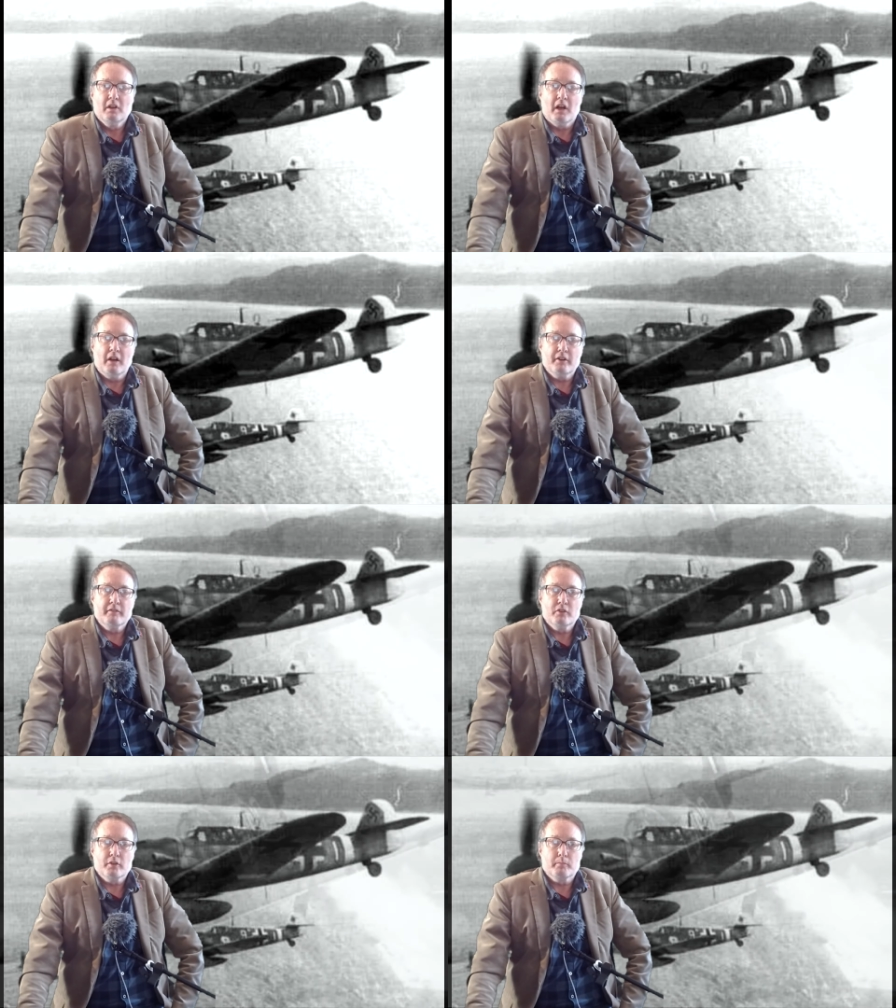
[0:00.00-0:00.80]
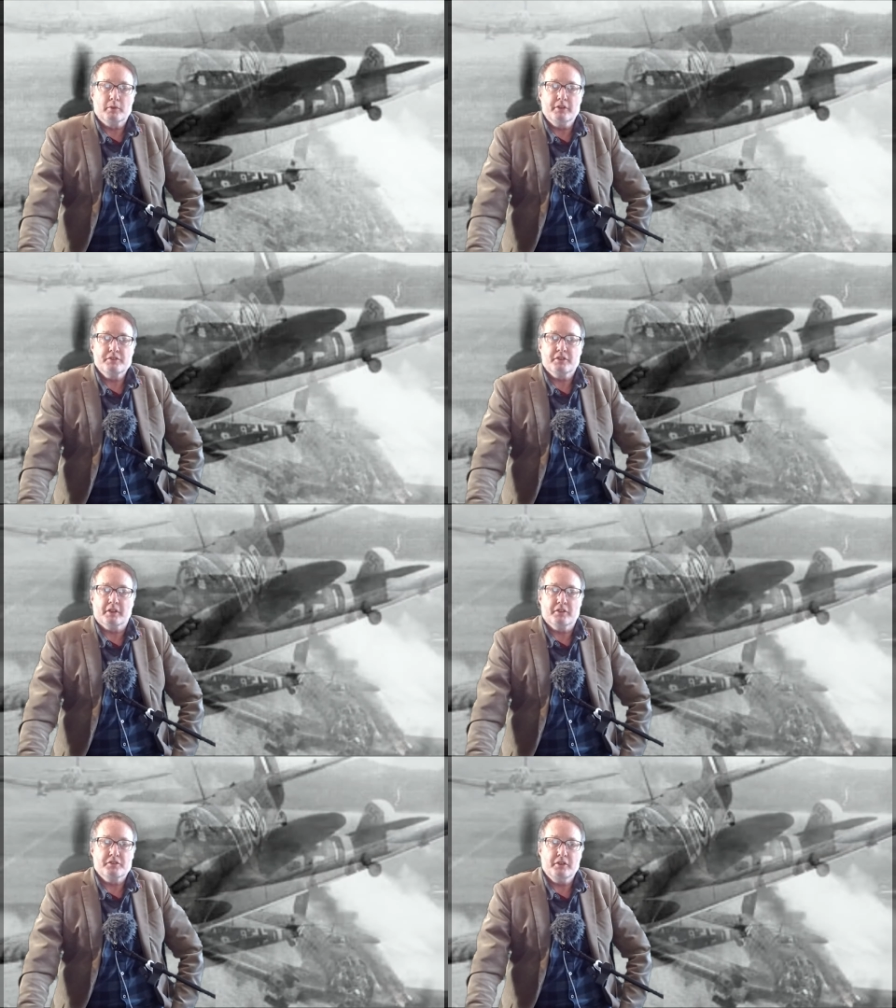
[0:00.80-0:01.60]
only for the British to
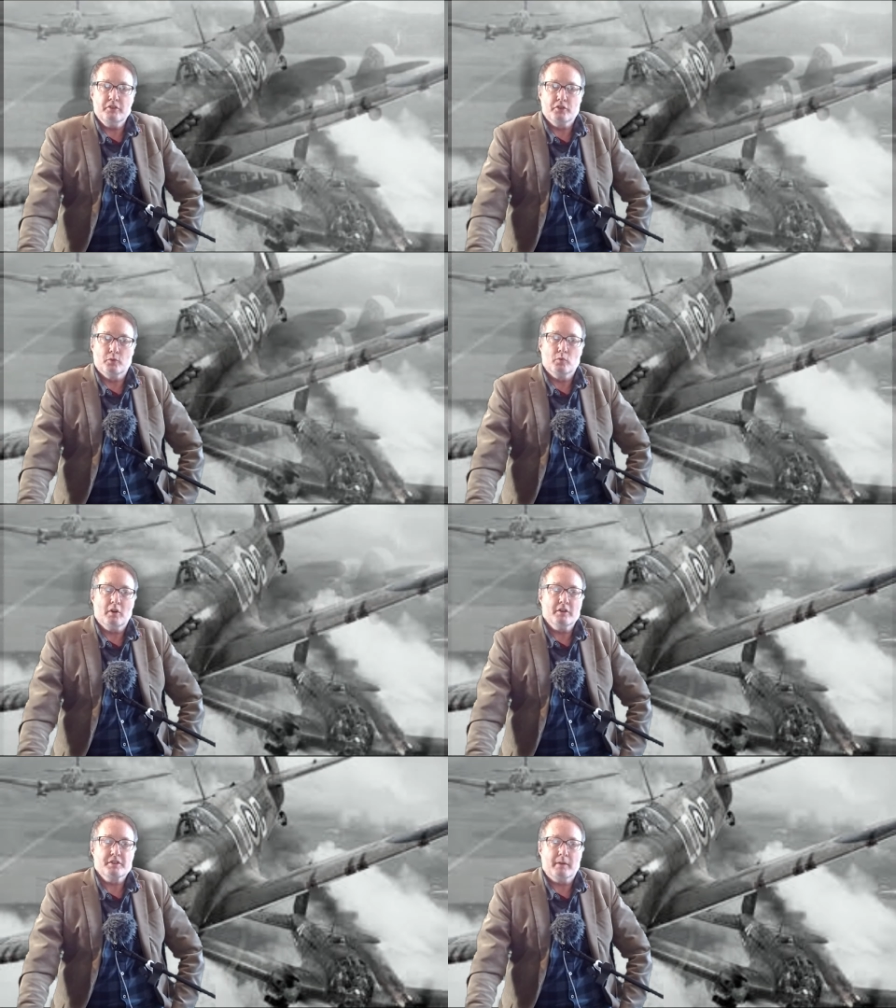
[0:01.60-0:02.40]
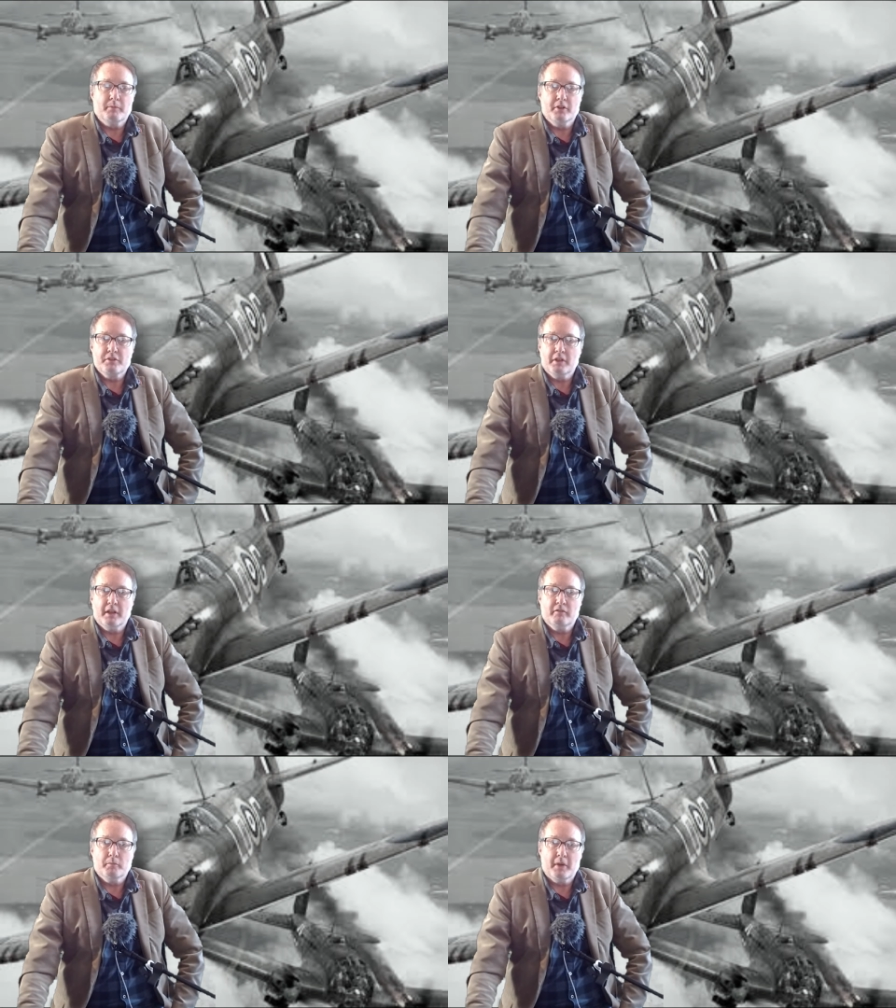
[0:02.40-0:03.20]
continue to rise up each
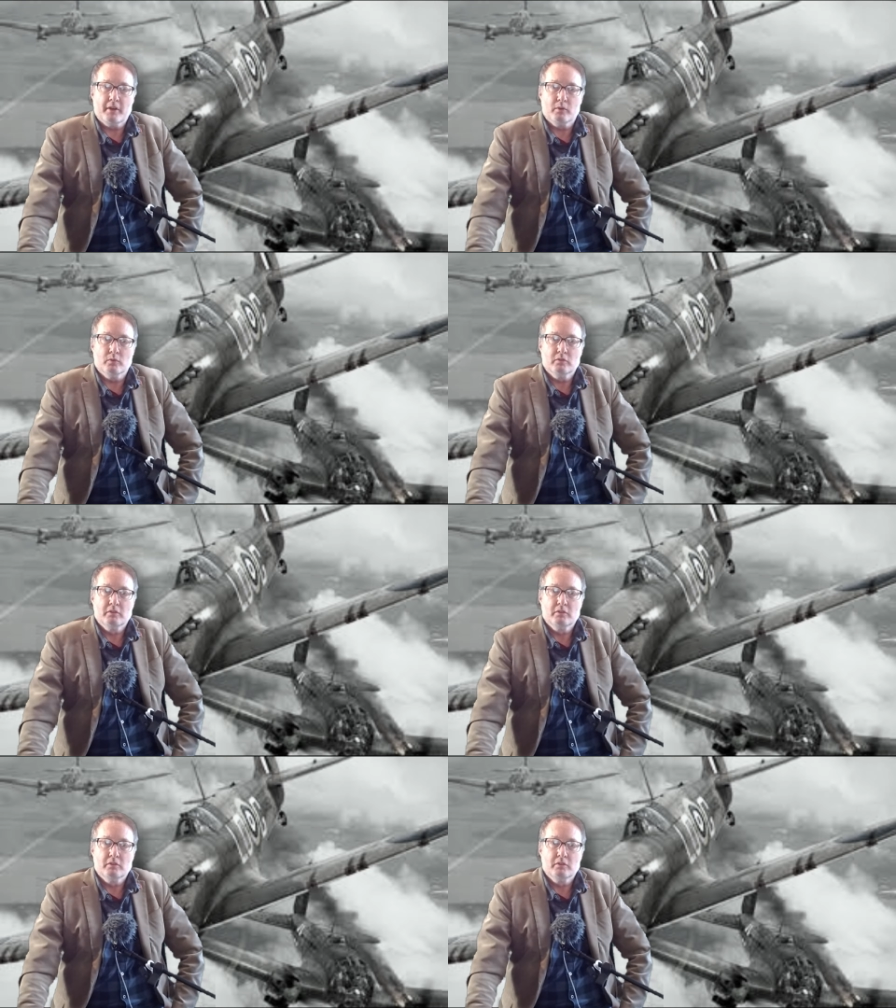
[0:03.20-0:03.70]
day for battle.